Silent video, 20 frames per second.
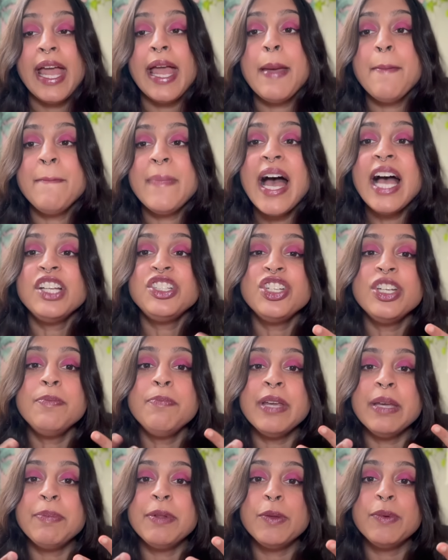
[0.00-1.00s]

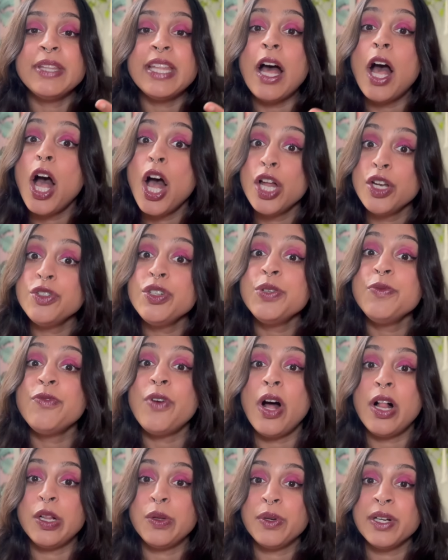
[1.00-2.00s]
Imagine people with 100
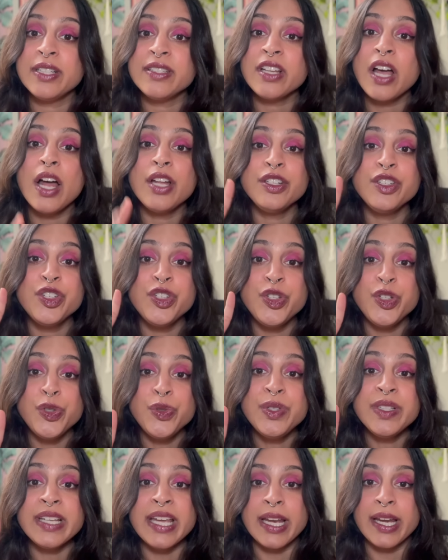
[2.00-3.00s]
followers got
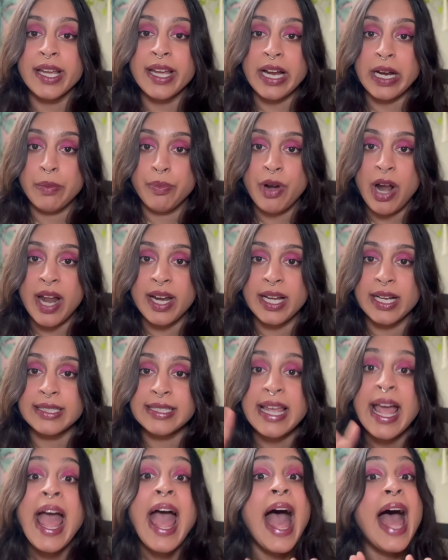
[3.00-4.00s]
2 skincare
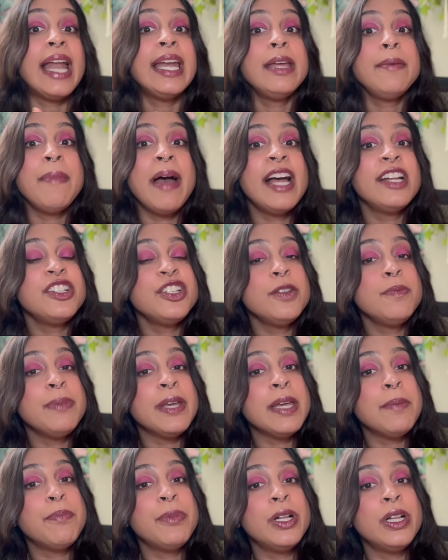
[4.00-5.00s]
products, and imagine
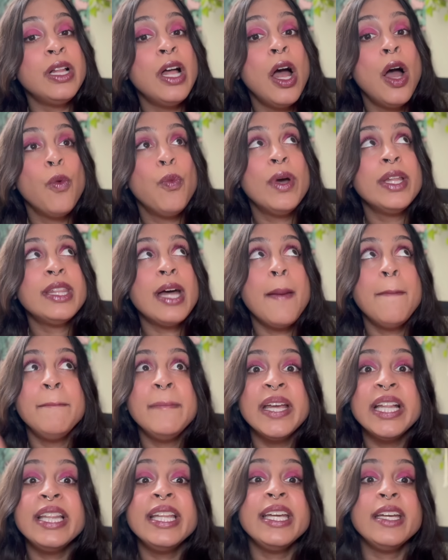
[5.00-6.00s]
people with
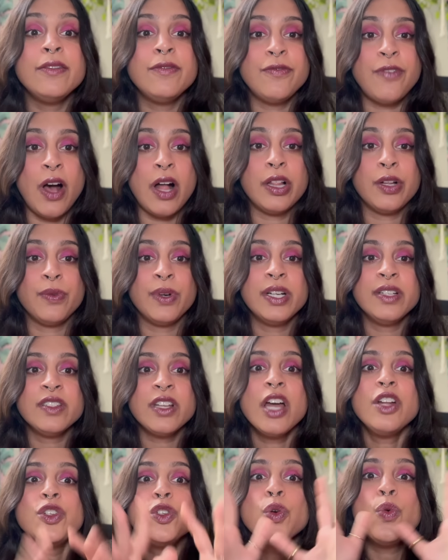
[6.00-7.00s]
1 million followers
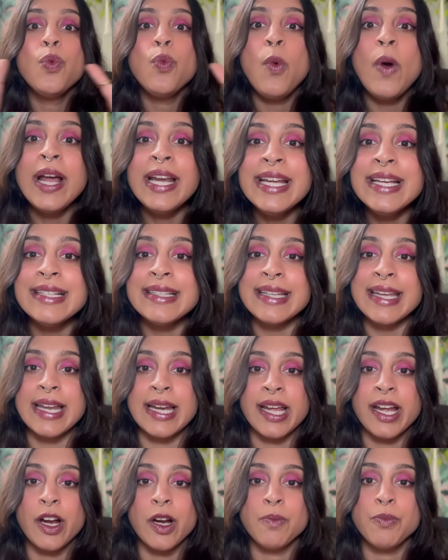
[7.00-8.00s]
got 20
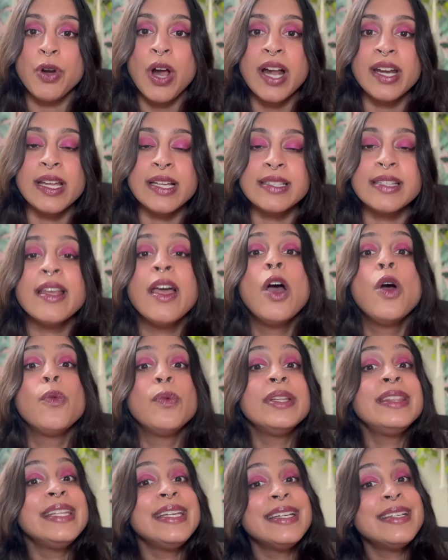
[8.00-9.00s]
skincare products
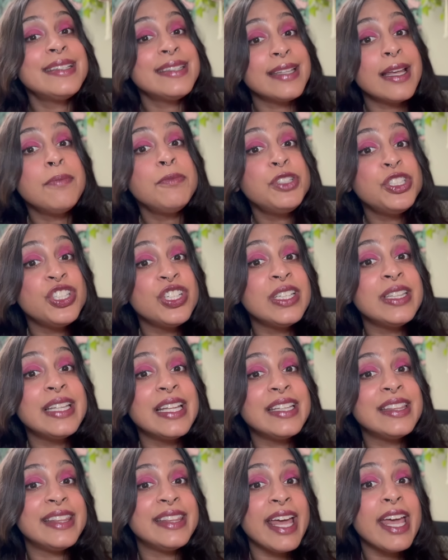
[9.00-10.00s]
with the assumption
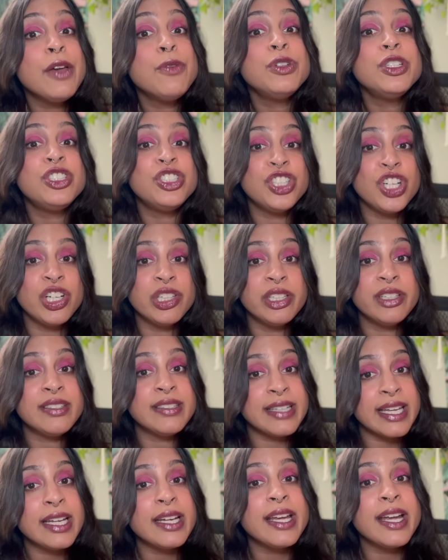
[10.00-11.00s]
that they would share their
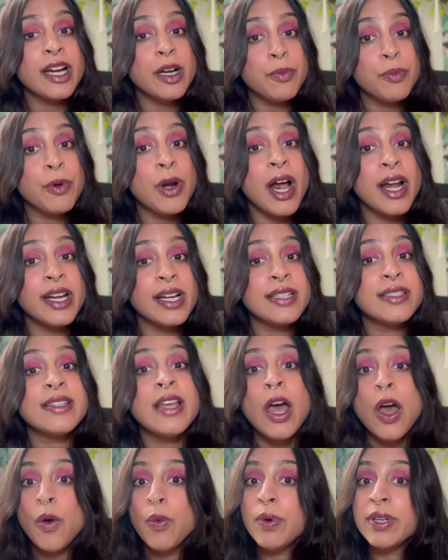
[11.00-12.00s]
skincare products
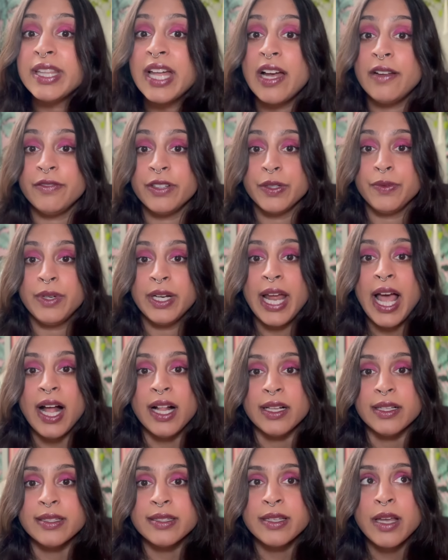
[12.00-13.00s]
with everyone
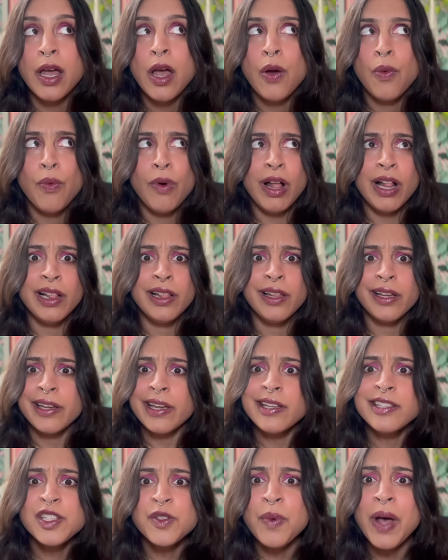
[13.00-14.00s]
else. Well,
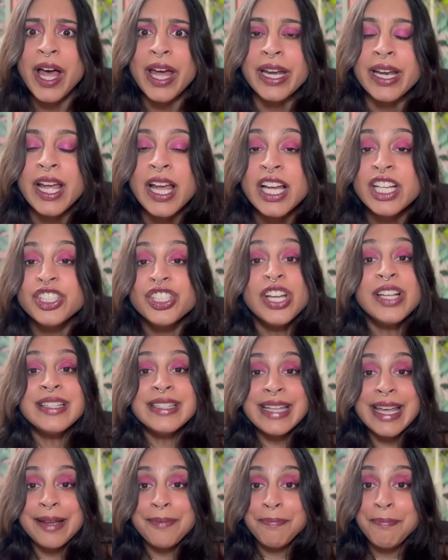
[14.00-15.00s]
guess what?
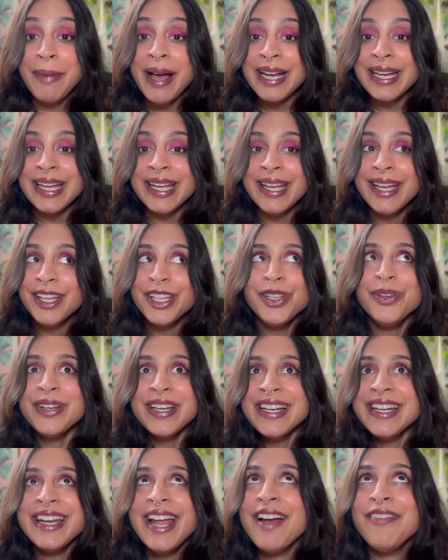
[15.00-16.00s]
Just like money, you
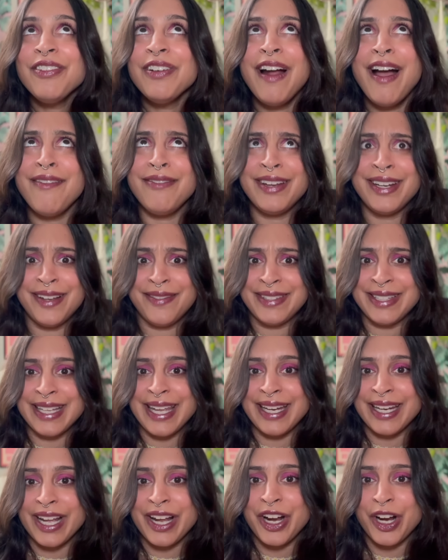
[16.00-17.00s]
can never have enough
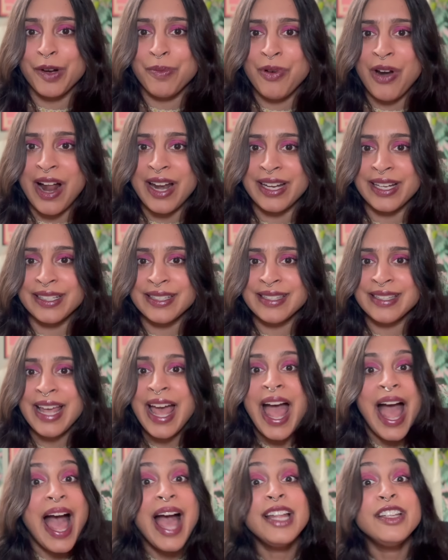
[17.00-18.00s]
skincare products.
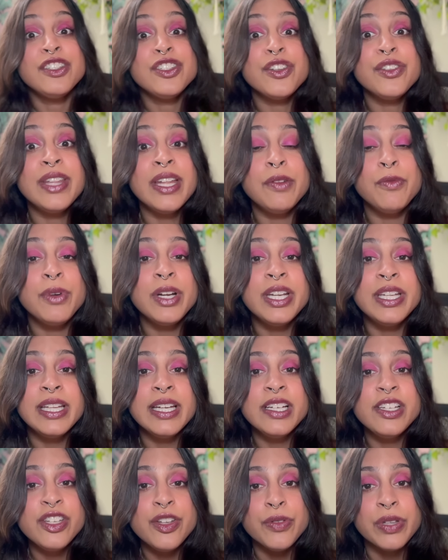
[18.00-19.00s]
And so then what
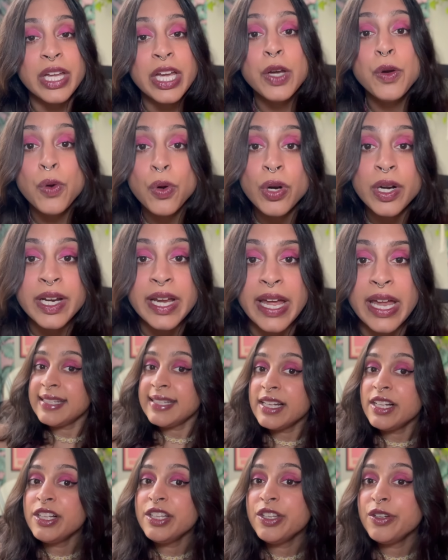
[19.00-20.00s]
do? They hoard it.
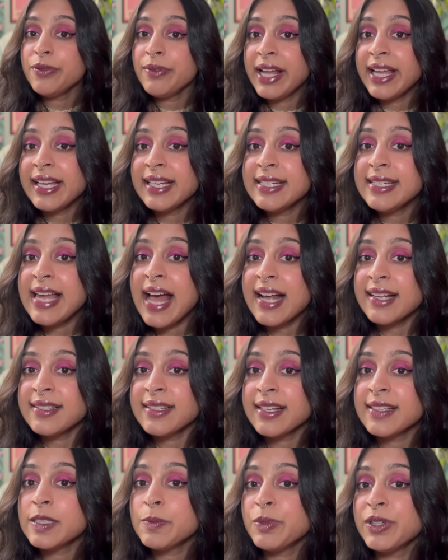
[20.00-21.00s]
Still, the Reagan
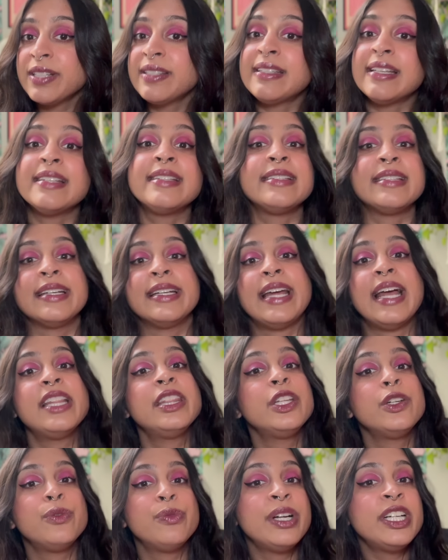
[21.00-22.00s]
tax cuts persisted,
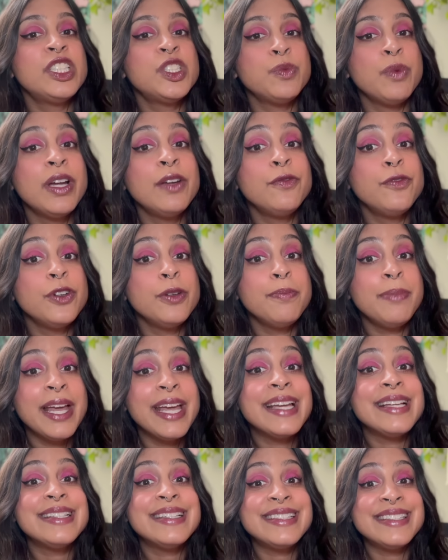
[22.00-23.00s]
and the rich went from
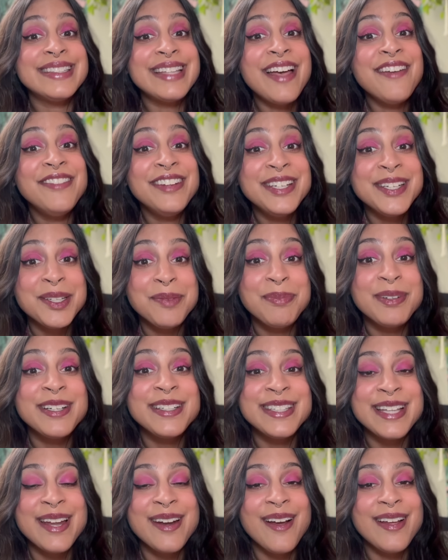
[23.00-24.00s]
paying
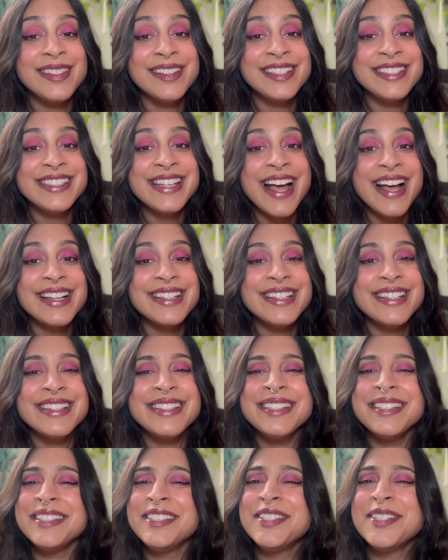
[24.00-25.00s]
70% on their taxes
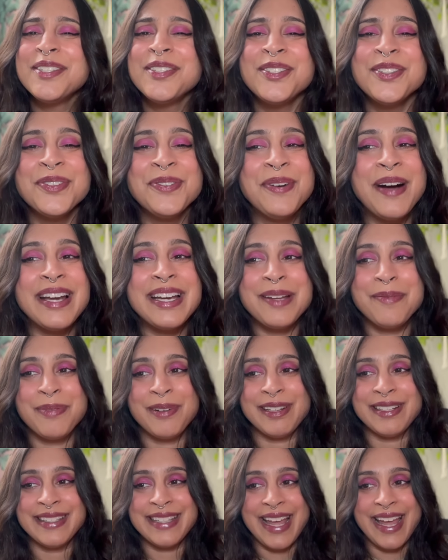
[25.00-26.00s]
to just
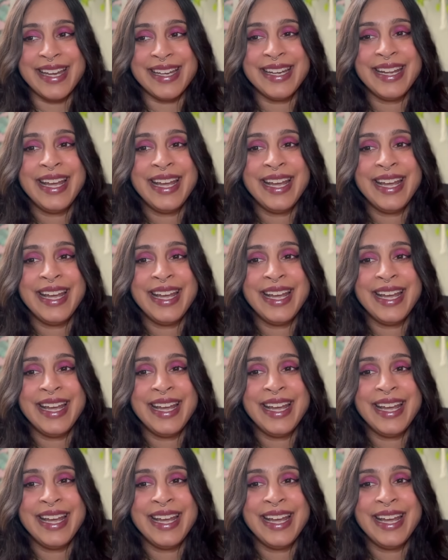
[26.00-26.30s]
20%.